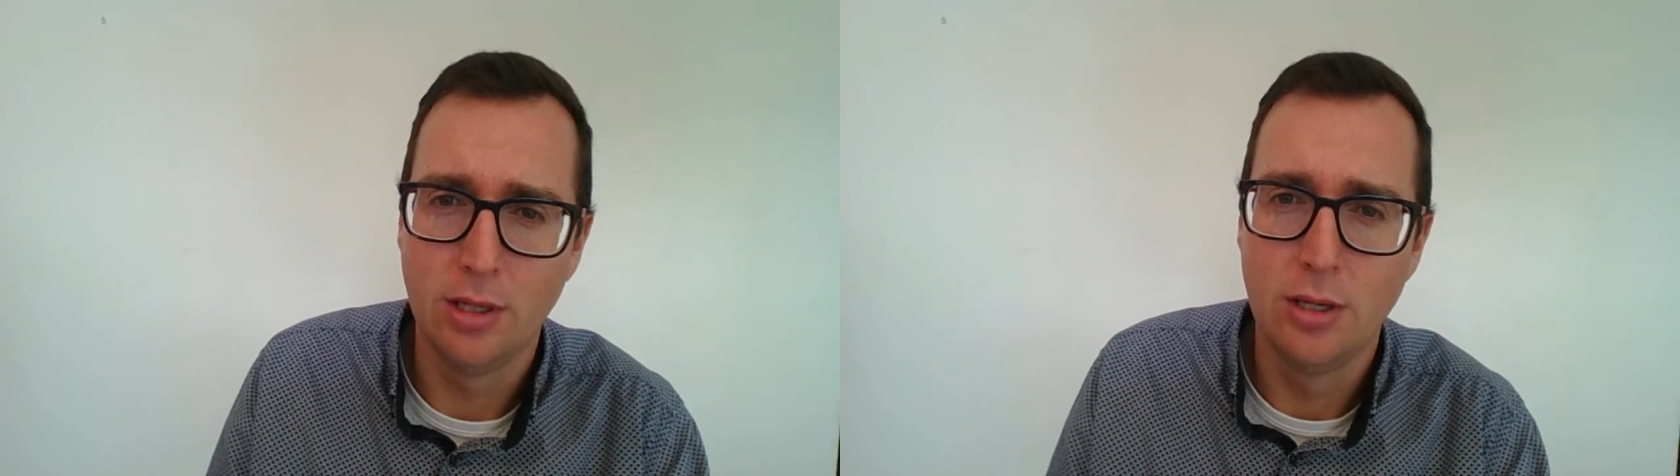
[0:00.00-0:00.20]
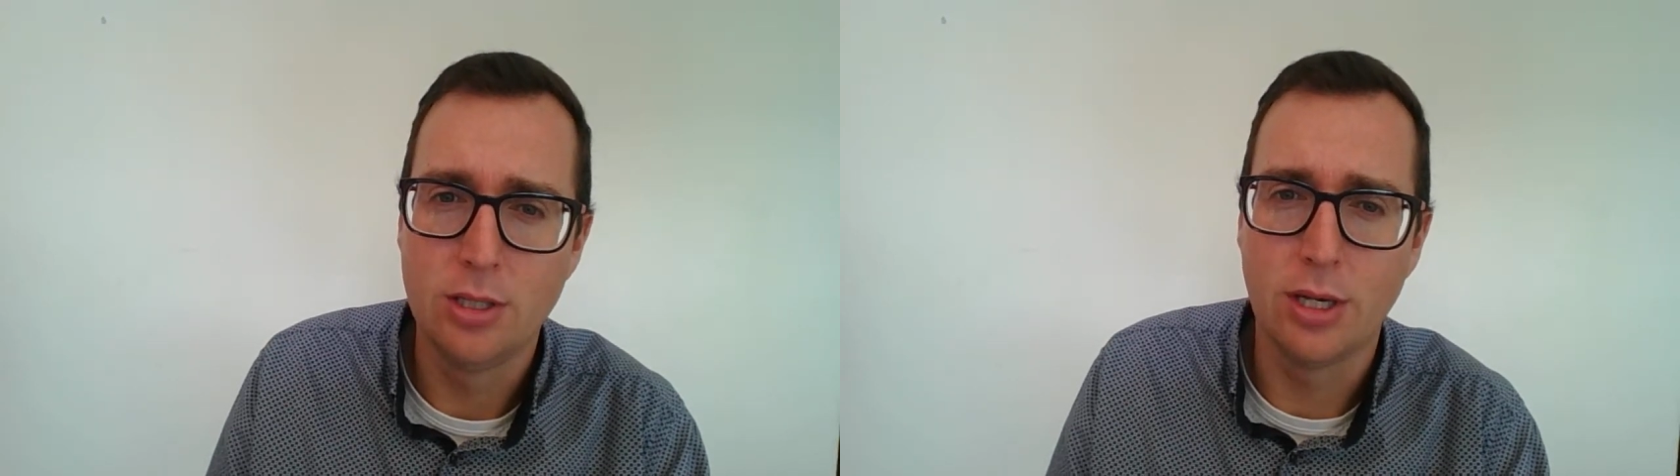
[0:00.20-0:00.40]

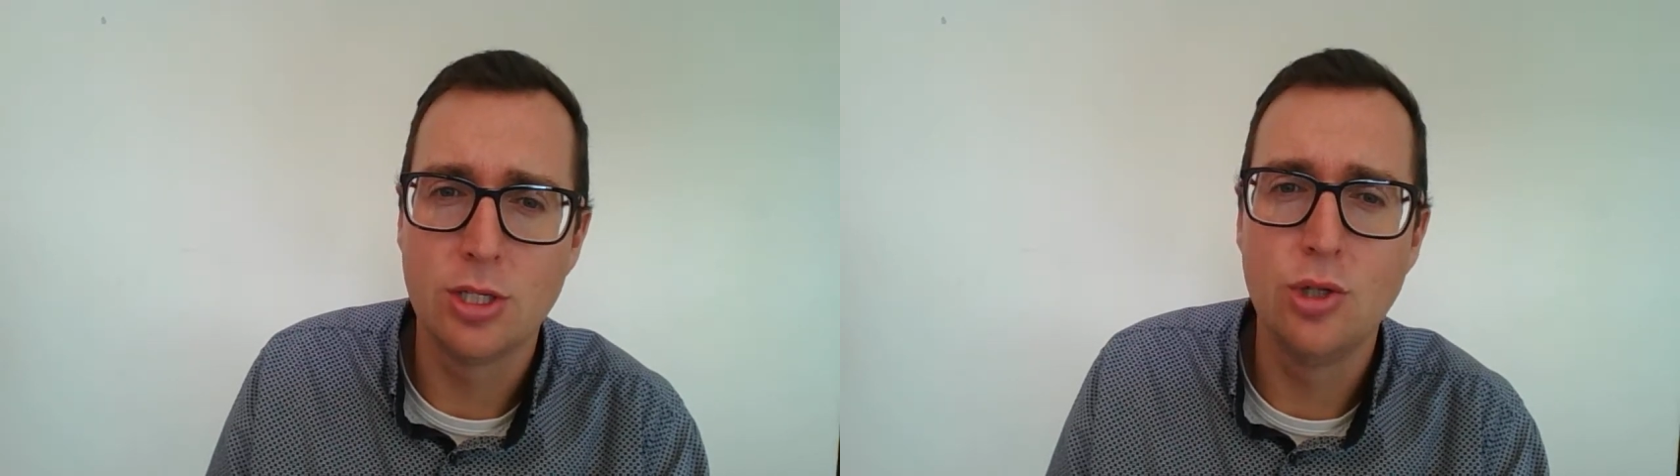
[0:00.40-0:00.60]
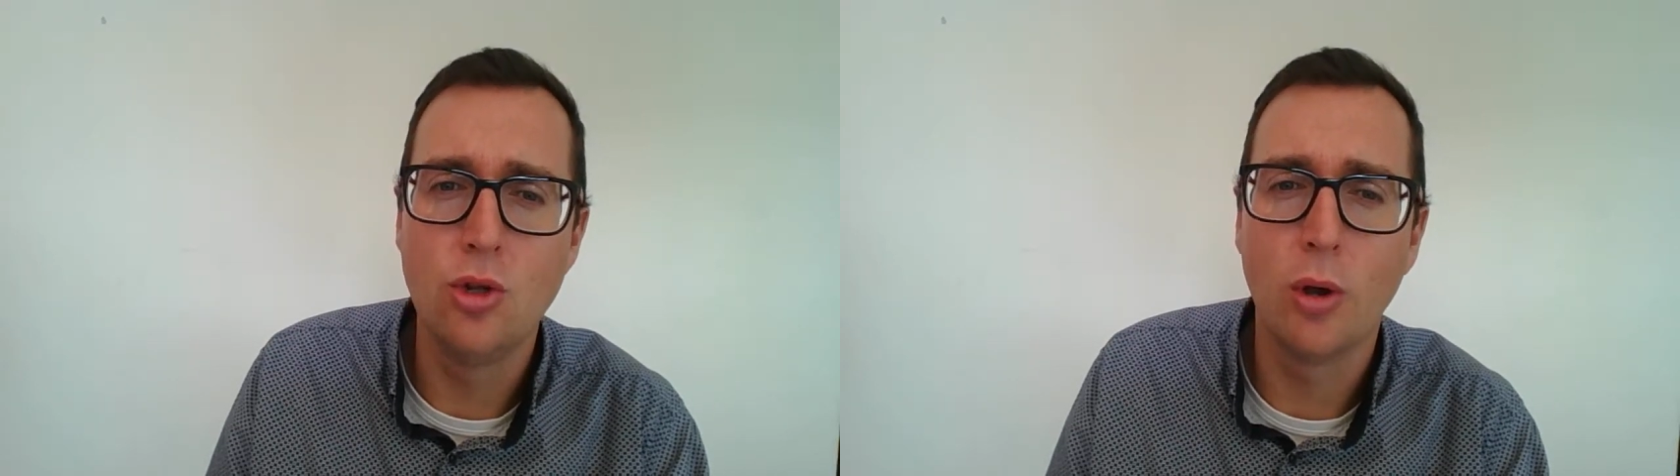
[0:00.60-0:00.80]
So it's
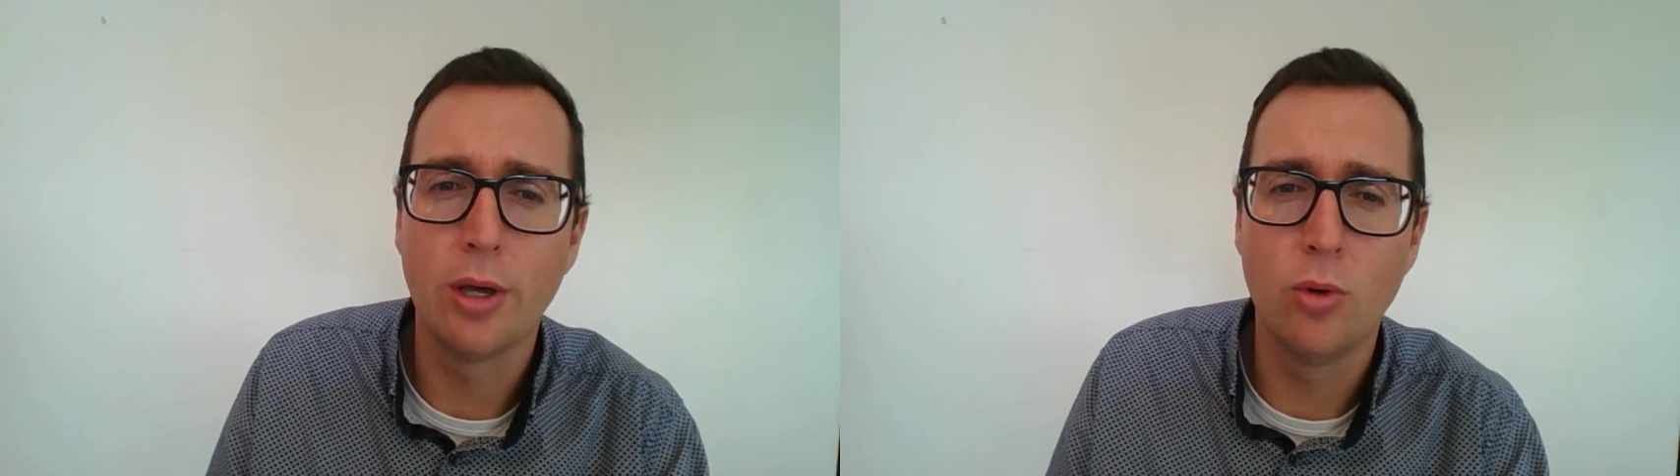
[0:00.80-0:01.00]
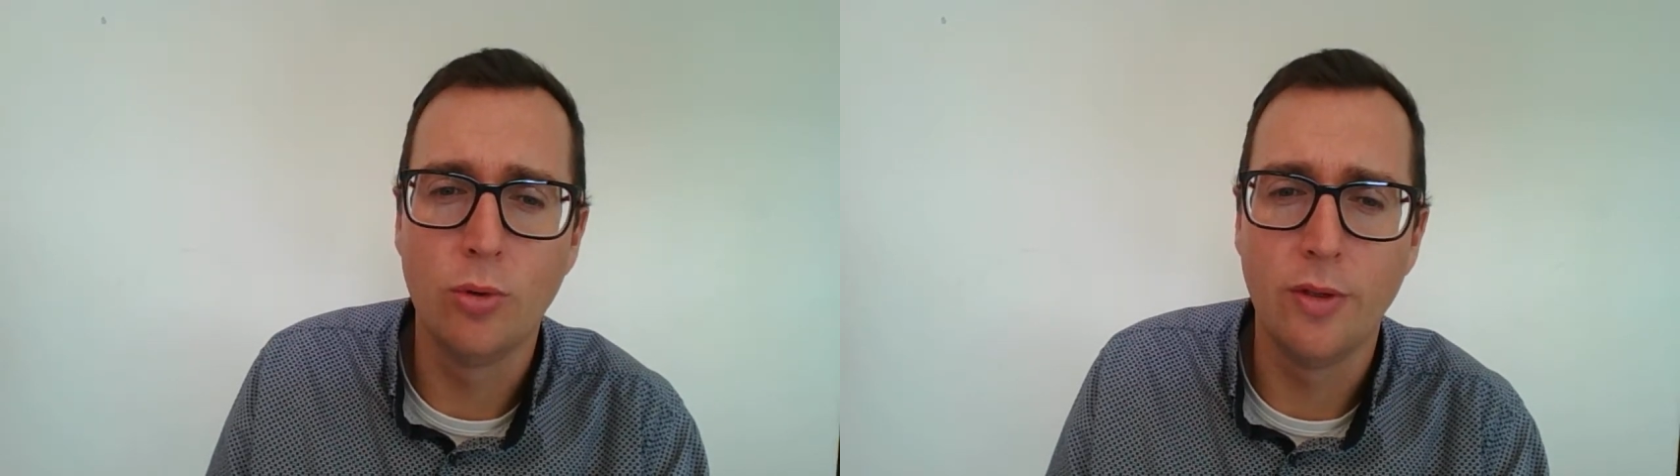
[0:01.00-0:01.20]
not a
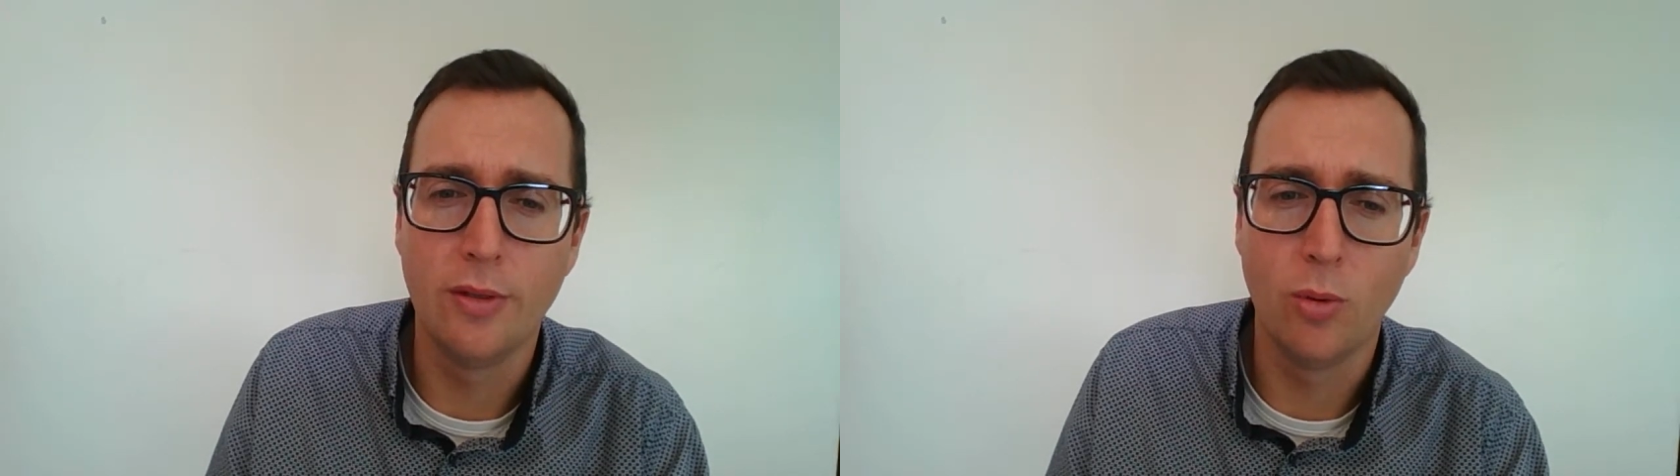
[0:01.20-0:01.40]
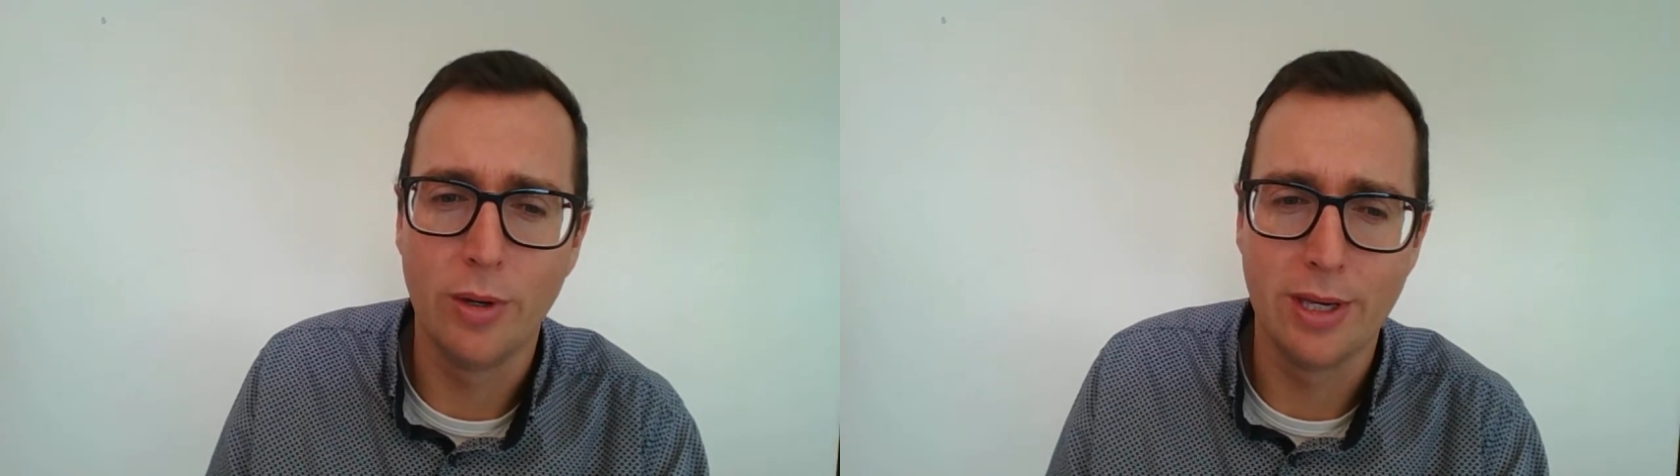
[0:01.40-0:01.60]
good thing
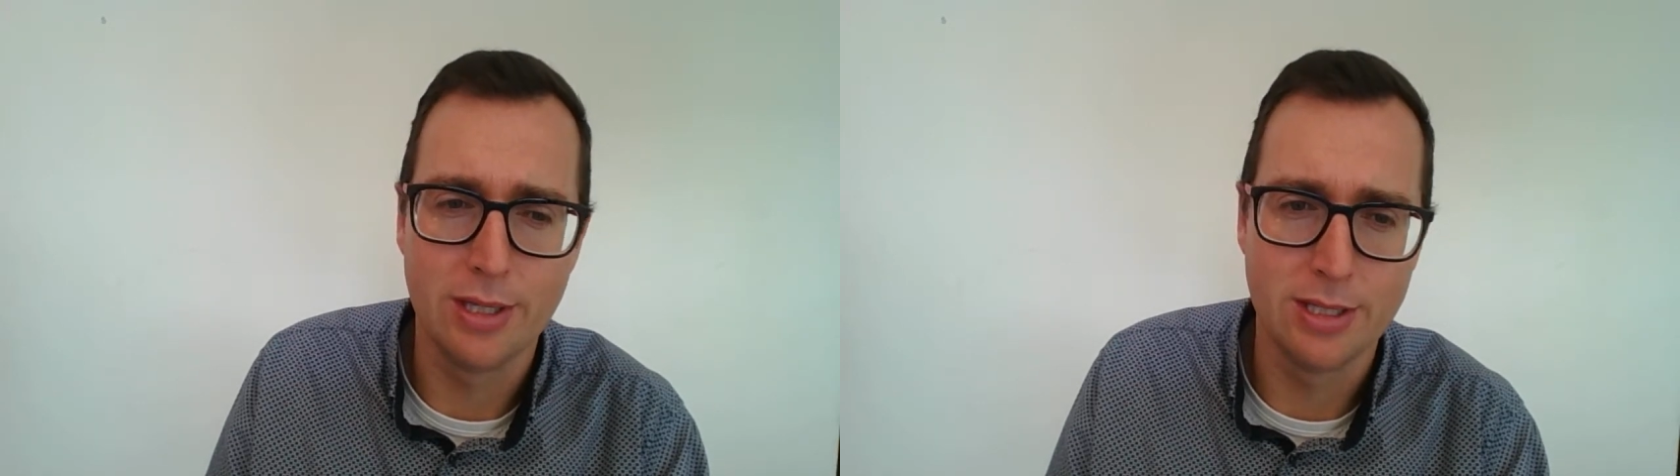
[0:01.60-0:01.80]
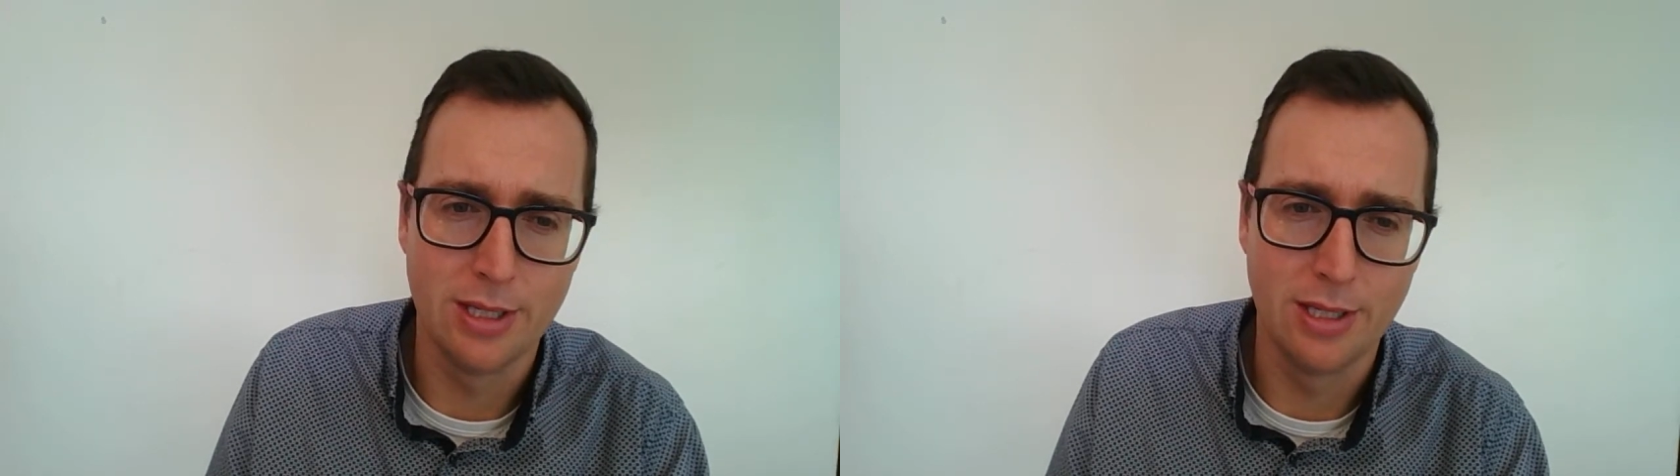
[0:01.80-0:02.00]
that we can
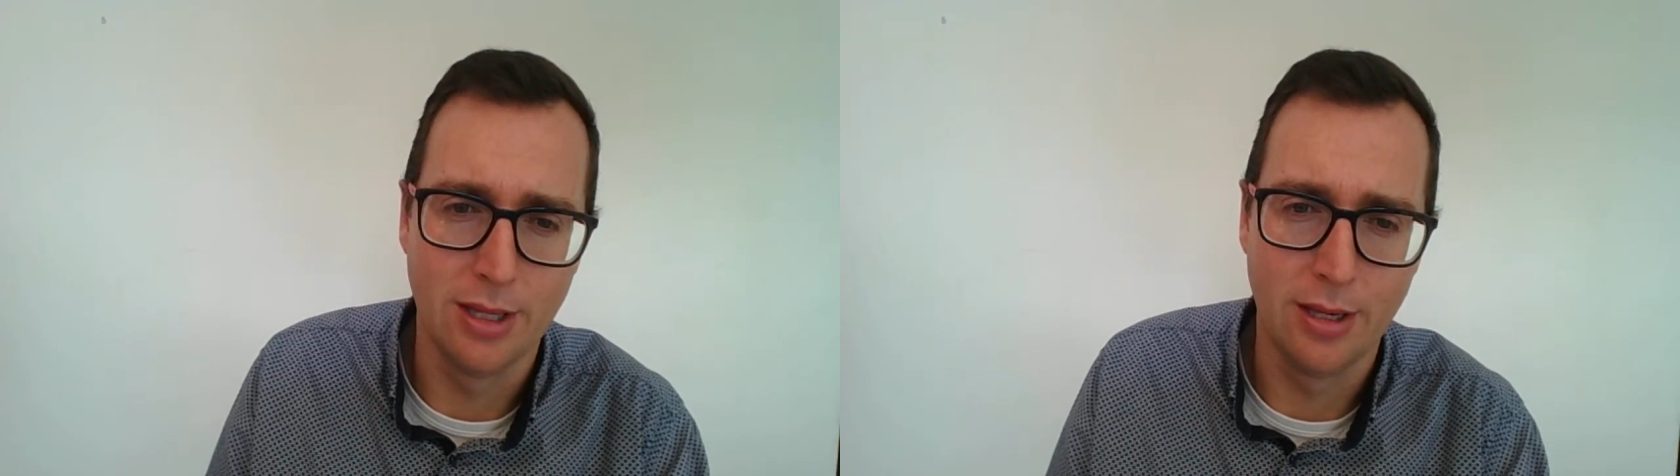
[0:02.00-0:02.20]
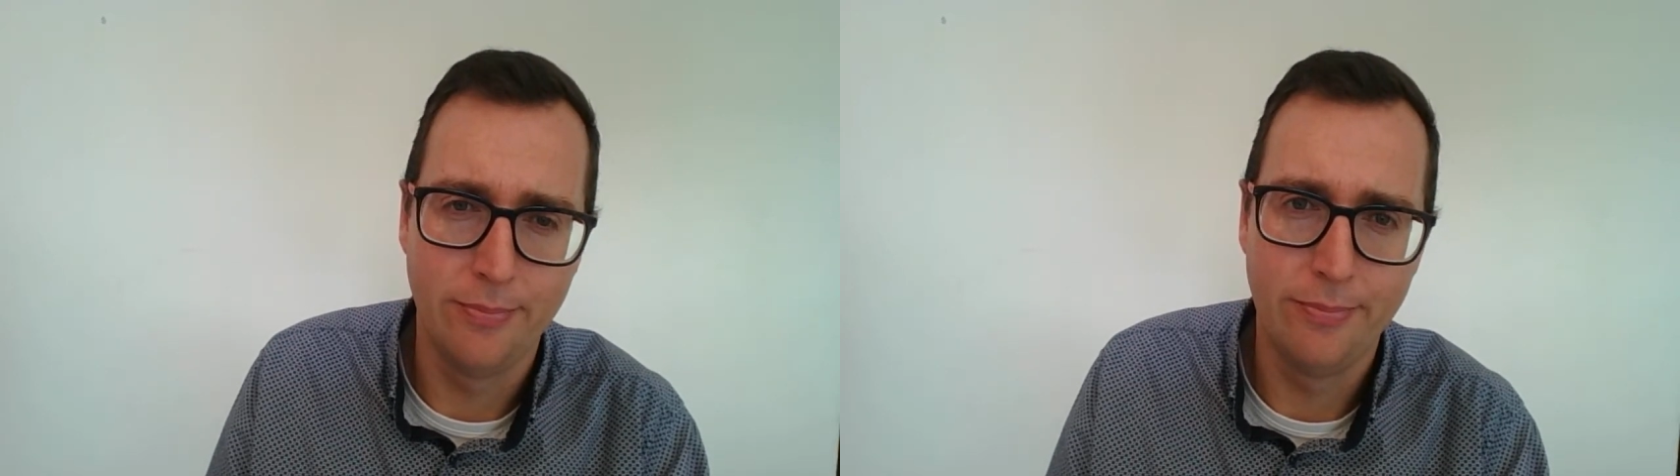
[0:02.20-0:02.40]
see there.